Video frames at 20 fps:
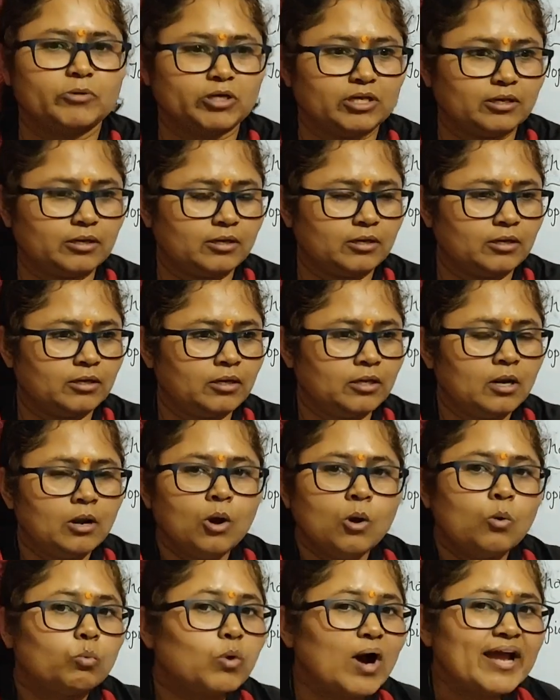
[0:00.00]
Why is
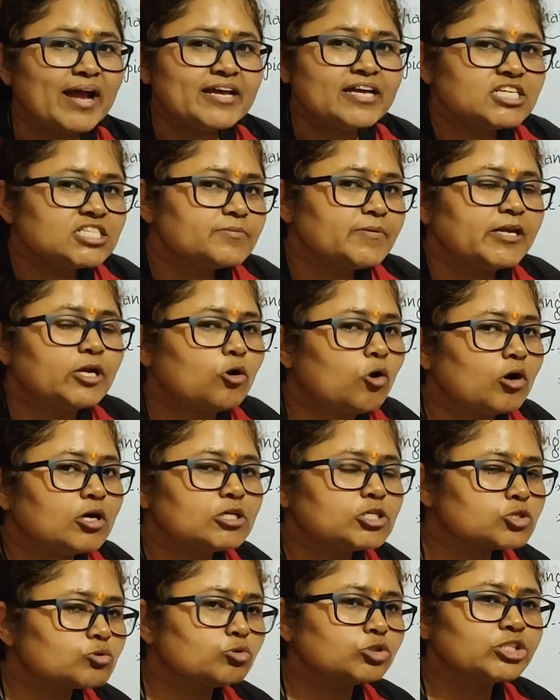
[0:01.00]
being called social
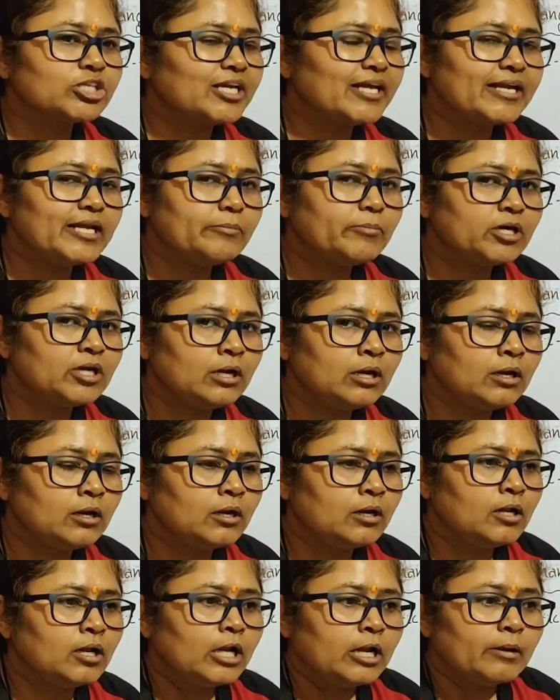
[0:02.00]
animal? Because
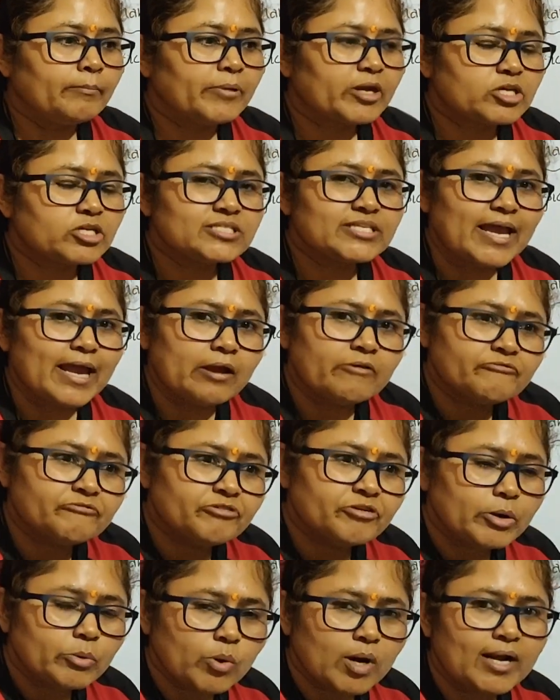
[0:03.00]
everyone has
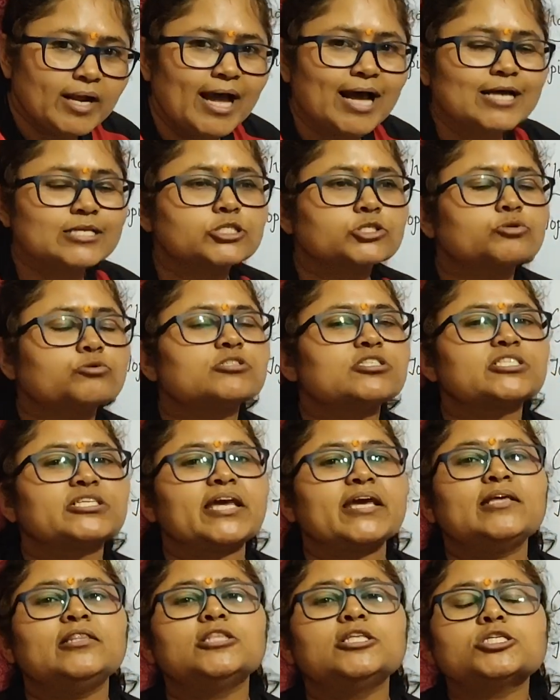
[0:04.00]
to stay in the
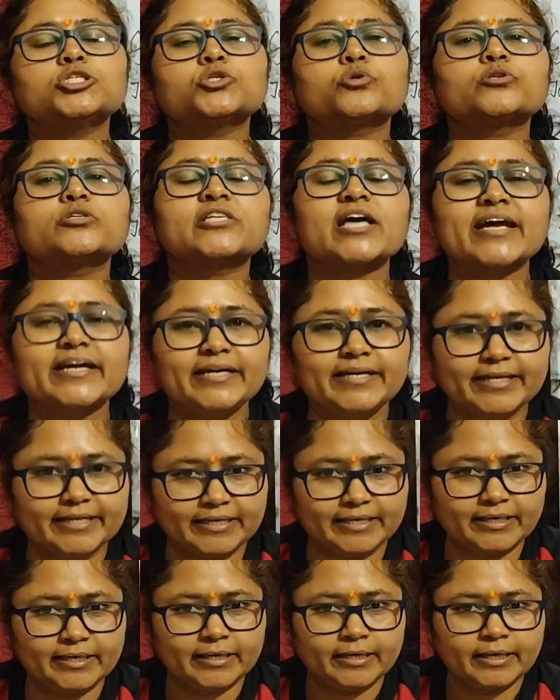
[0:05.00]
society
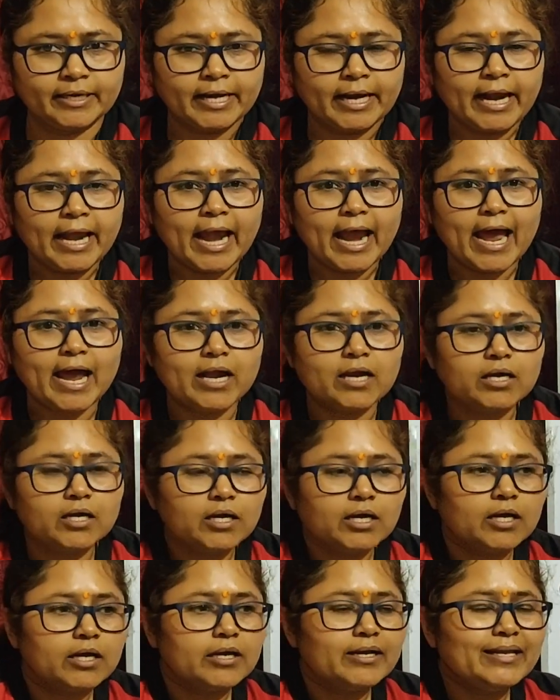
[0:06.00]
and need
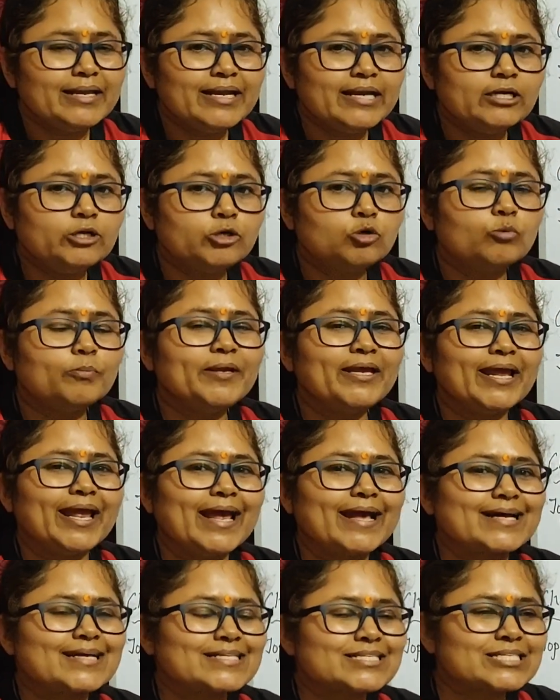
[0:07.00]
to be
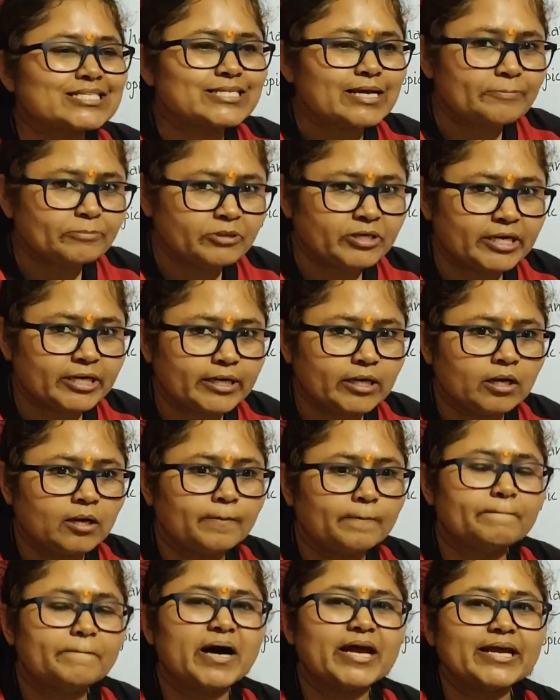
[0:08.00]
accepted by
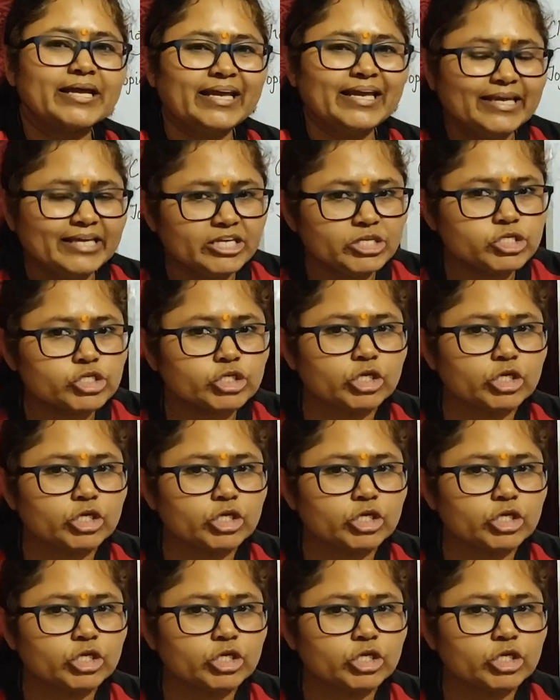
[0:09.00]
each other.